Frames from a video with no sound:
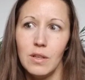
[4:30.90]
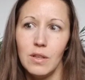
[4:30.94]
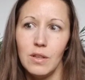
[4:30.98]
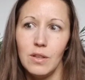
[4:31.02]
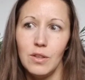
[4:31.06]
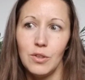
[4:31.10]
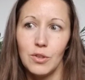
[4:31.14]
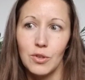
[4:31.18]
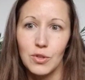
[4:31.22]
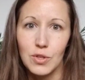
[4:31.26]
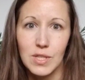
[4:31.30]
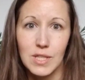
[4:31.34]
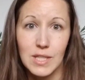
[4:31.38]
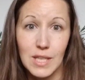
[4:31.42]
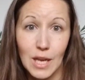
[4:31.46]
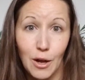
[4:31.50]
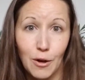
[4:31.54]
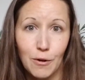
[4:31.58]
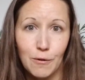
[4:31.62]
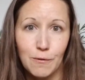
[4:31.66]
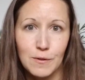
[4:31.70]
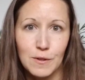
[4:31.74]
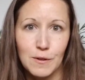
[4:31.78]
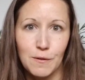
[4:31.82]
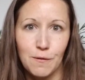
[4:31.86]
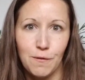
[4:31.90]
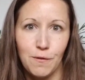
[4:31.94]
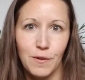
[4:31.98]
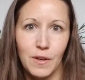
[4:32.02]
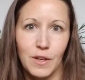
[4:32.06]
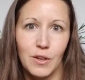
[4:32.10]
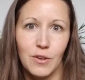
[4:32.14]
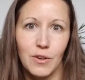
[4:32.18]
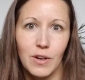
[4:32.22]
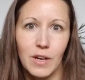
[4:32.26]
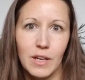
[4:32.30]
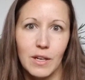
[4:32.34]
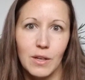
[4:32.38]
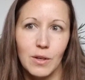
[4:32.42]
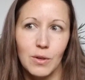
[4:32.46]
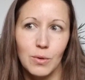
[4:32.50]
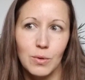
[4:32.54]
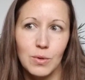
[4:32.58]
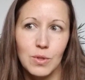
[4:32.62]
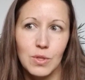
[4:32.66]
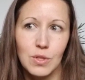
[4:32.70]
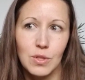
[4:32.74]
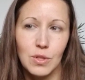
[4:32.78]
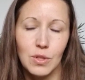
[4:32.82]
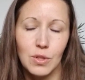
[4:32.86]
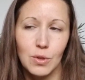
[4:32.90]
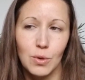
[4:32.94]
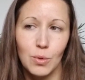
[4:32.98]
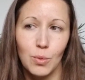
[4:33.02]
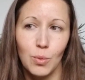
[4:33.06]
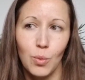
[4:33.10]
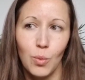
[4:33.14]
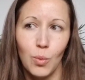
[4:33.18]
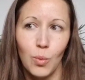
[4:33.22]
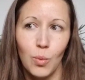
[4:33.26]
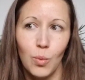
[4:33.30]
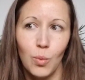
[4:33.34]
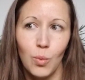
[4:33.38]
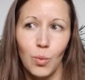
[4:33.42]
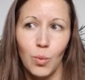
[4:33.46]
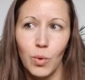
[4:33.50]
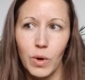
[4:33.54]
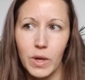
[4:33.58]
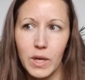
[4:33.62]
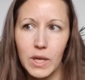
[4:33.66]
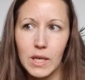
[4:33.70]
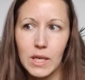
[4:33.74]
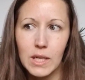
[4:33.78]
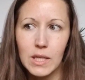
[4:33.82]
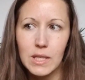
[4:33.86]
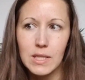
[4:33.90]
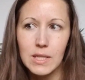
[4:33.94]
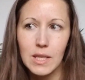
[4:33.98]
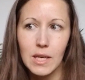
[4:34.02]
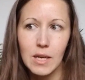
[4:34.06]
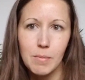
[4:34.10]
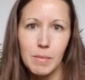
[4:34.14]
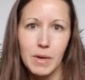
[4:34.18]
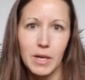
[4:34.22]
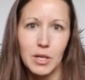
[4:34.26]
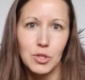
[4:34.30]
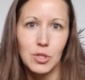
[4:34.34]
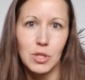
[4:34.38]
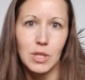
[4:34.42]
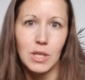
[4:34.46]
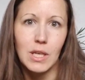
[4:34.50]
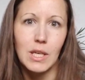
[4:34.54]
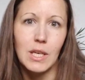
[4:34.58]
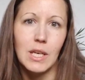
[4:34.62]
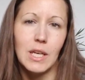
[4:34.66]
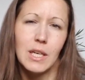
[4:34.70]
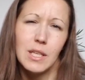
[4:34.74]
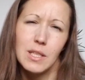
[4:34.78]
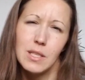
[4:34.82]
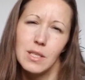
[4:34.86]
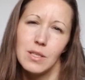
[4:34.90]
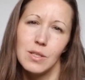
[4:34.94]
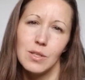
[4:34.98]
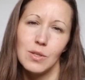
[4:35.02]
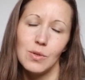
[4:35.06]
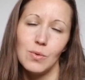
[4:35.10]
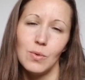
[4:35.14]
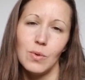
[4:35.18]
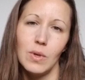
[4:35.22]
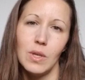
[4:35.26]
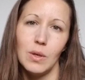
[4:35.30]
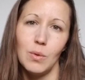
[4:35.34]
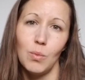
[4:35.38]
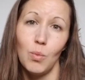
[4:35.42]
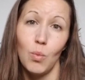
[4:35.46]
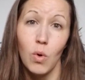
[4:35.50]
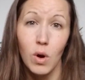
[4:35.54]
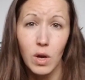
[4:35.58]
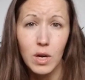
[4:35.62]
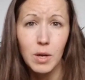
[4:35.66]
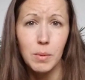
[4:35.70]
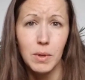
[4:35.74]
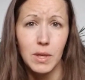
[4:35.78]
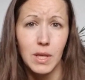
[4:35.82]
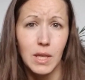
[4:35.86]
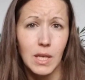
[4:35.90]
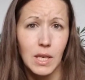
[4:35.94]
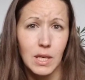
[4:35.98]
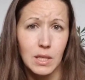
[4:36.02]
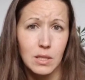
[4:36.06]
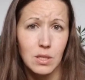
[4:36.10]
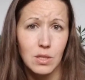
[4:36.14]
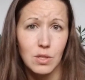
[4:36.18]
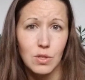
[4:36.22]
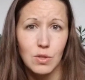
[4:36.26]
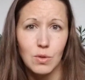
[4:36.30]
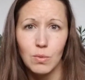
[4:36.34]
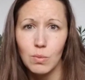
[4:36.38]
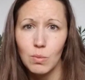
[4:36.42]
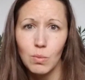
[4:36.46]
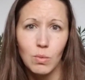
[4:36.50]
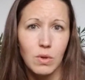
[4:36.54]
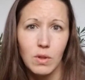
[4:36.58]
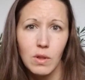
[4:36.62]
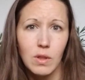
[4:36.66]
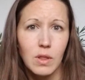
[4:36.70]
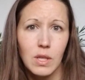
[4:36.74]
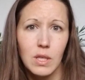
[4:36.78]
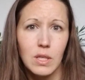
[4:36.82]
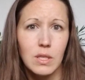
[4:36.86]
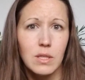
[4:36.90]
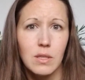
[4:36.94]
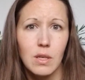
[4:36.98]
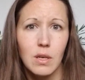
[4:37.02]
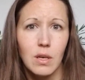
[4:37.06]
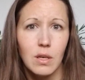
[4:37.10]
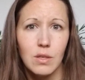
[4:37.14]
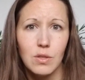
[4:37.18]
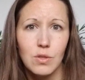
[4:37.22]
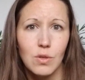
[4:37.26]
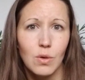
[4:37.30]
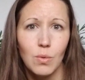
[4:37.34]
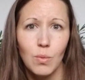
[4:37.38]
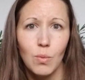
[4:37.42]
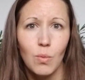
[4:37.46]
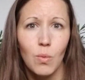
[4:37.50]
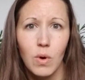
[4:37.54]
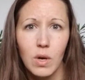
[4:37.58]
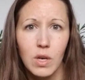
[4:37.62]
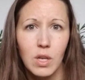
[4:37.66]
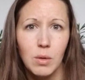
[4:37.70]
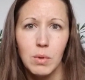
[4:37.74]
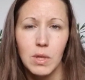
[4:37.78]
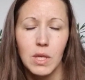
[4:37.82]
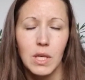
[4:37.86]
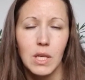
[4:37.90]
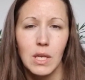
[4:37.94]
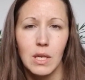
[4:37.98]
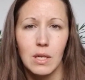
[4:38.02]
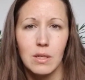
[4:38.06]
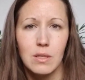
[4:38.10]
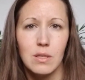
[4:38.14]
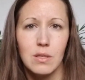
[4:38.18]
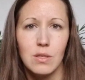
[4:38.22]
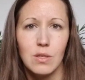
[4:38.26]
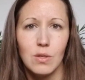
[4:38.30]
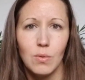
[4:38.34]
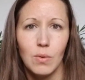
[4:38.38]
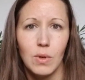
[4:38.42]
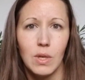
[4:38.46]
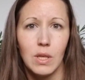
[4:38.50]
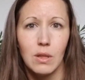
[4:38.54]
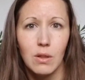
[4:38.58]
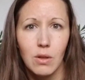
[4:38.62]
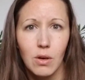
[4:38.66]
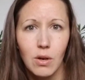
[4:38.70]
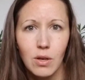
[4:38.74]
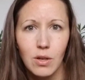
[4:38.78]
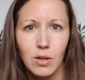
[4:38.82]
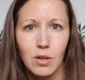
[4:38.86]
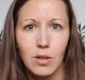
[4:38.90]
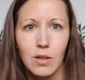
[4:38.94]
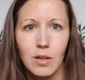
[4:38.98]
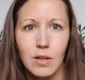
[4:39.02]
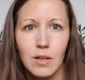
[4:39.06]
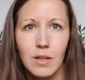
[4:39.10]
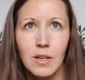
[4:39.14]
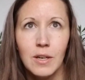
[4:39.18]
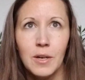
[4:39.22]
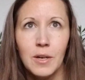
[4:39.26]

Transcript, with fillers: yourself to figure out, you know, what it is that I'm actually connected to and want to be connected to and what are the things that I don't want to be connected to any longer